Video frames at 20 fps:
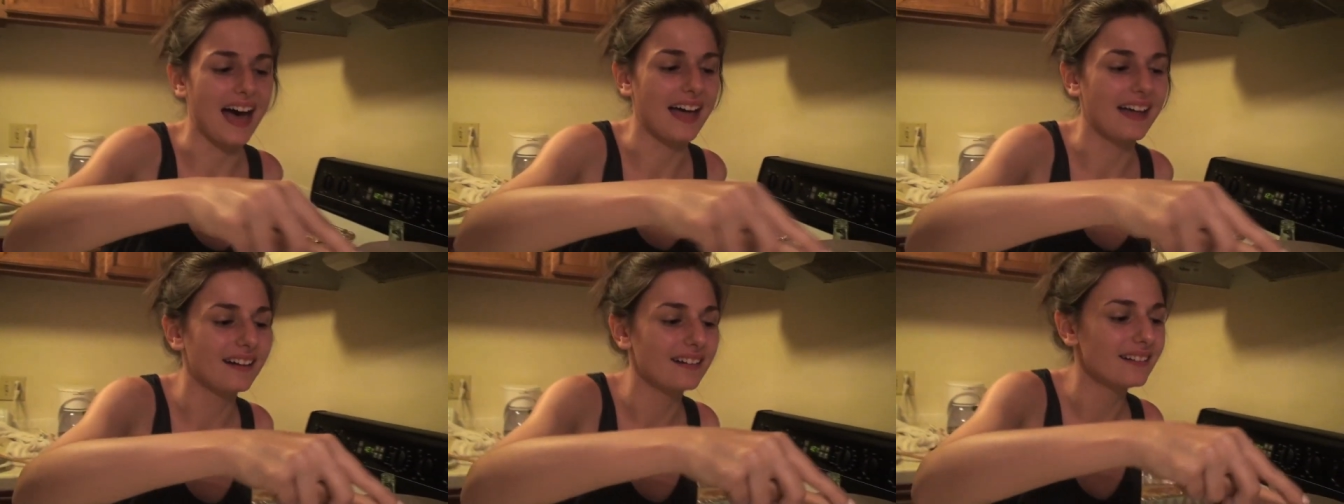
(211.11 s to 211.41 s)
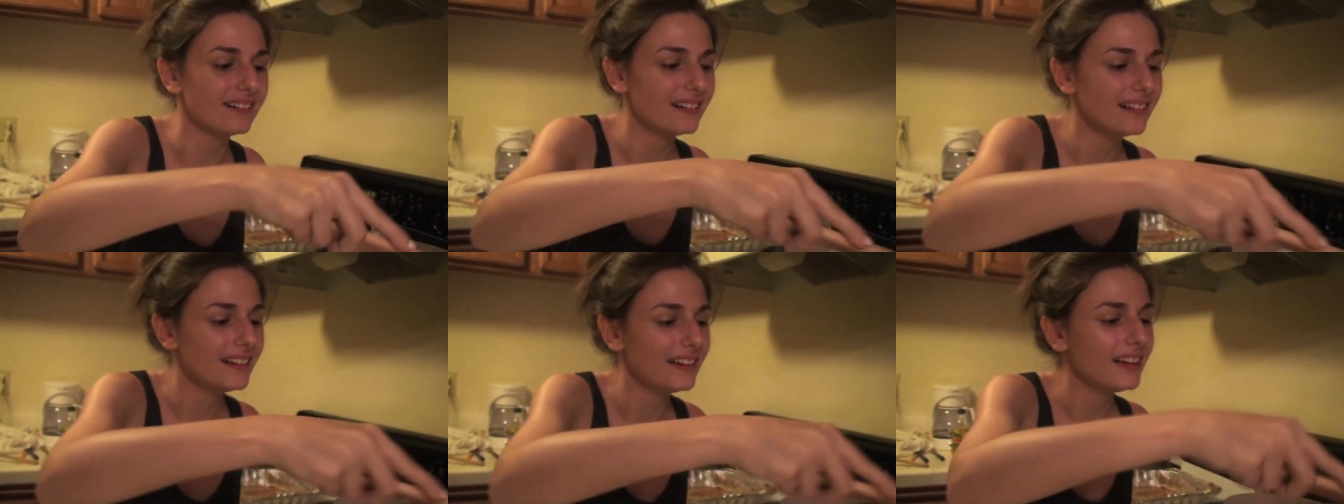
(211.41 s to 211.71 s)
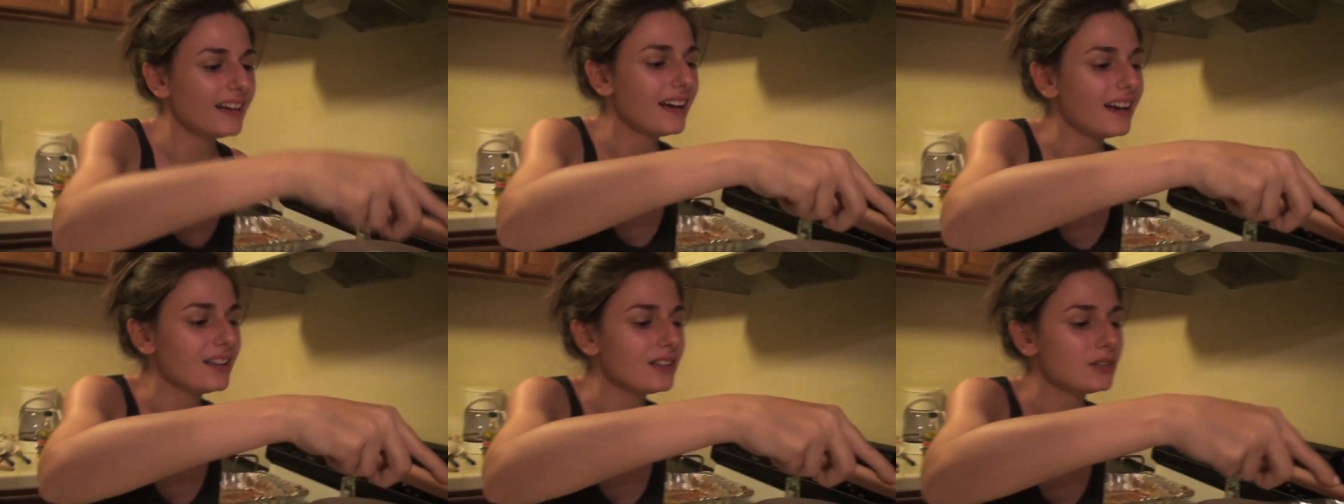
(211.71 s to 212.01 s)
that,
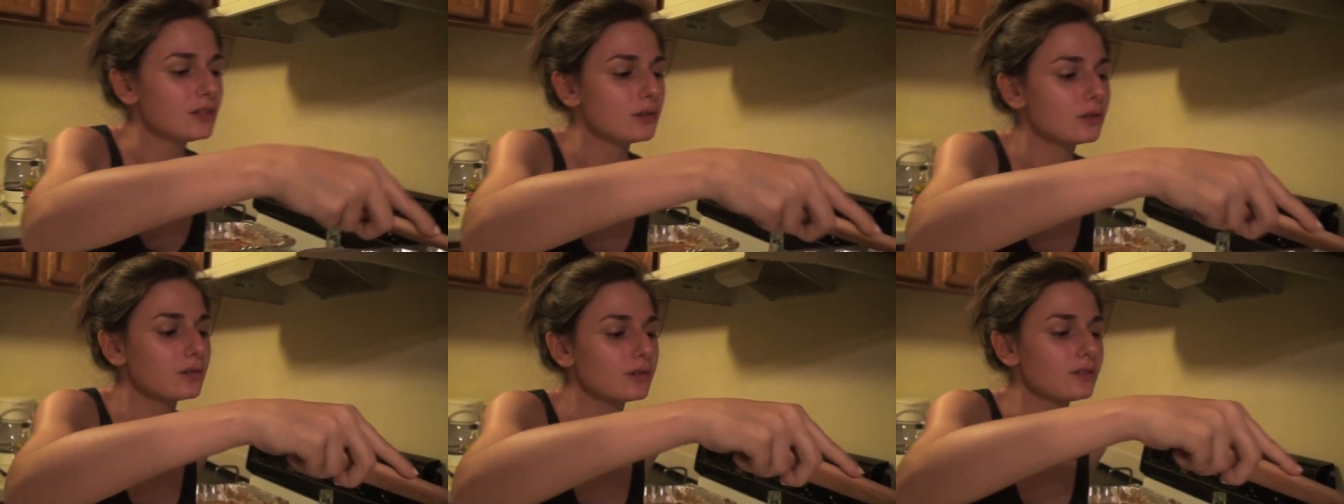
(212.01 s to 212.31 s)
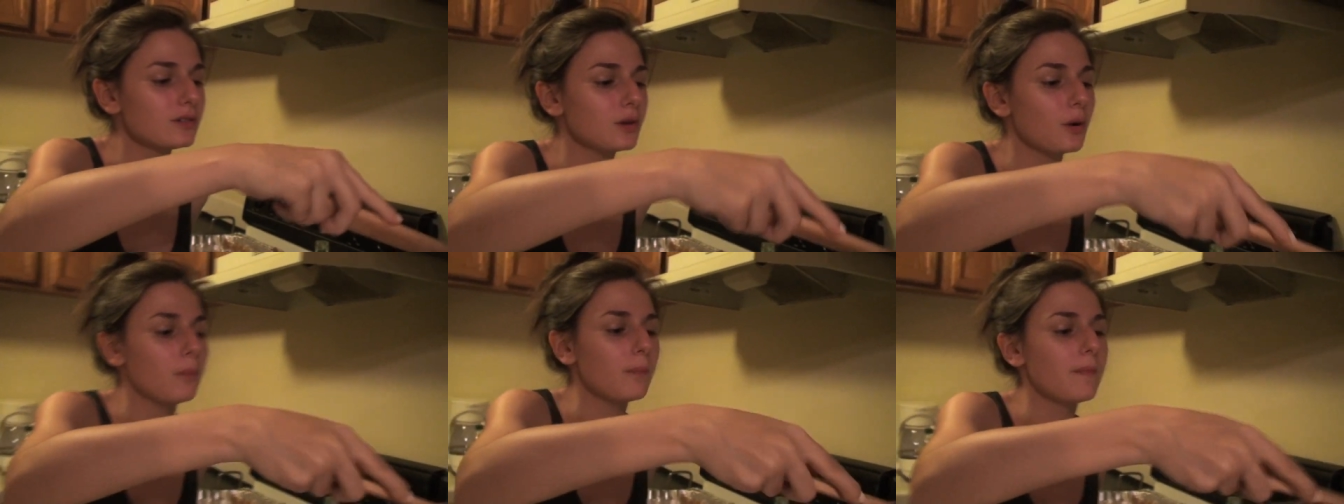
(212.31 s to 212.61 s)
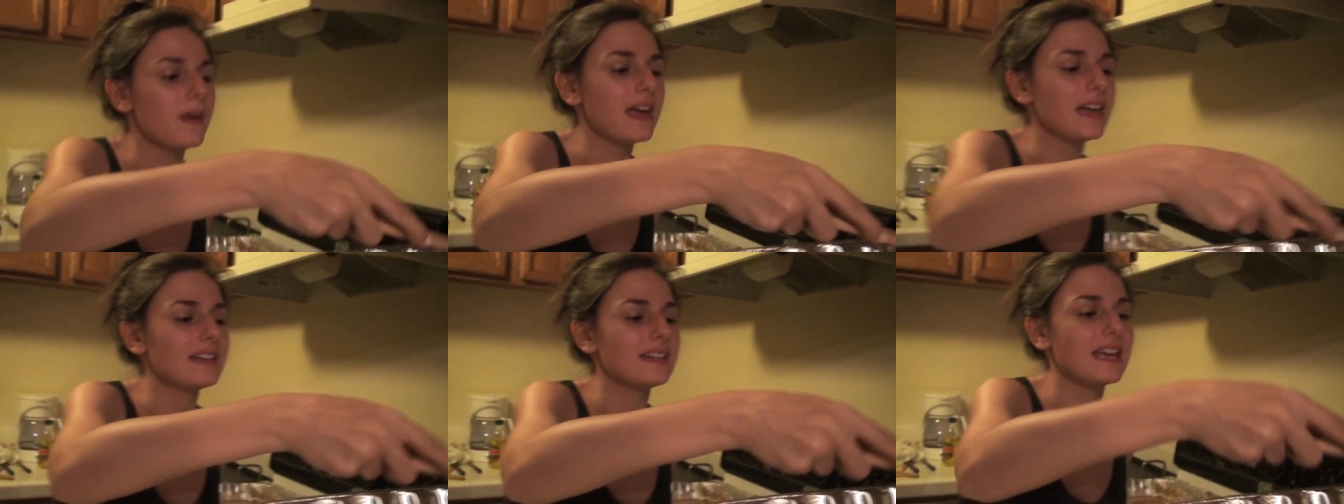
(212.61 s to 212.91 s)
your
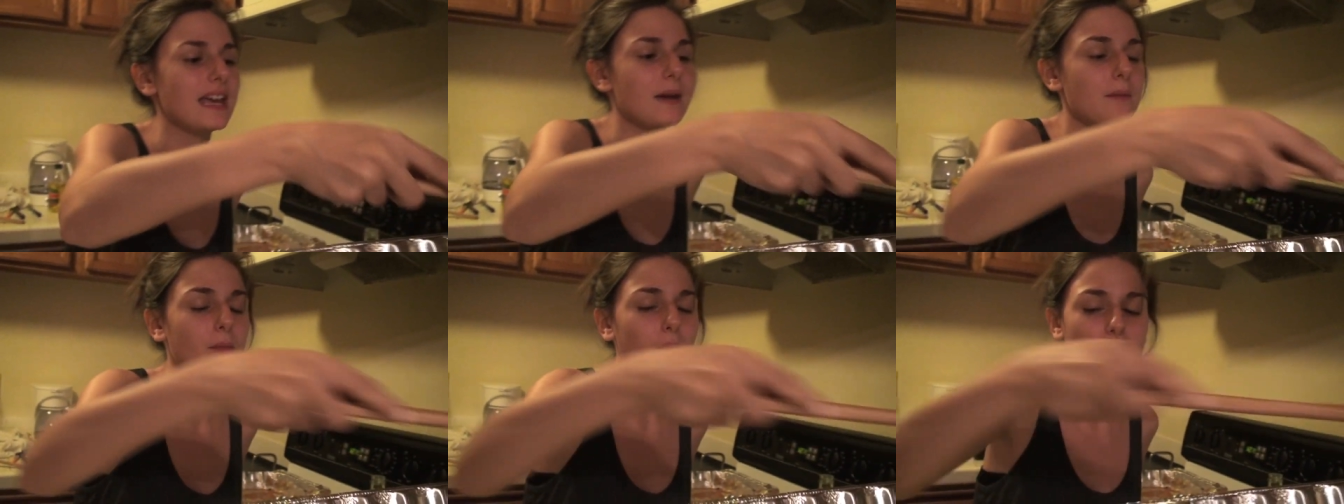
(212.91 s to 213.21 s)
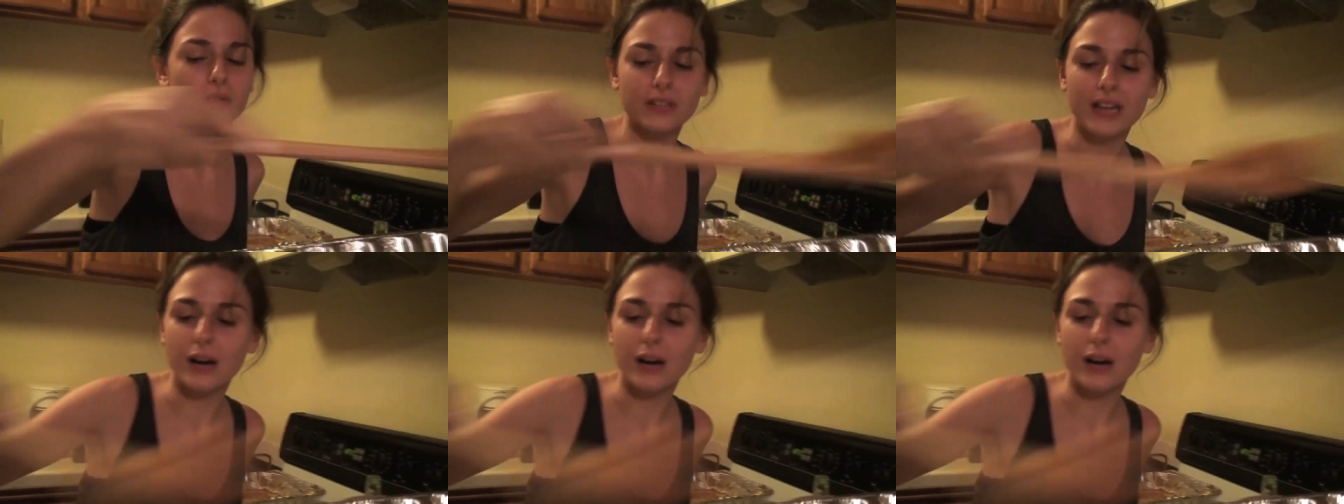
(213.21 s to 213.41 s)
domain name will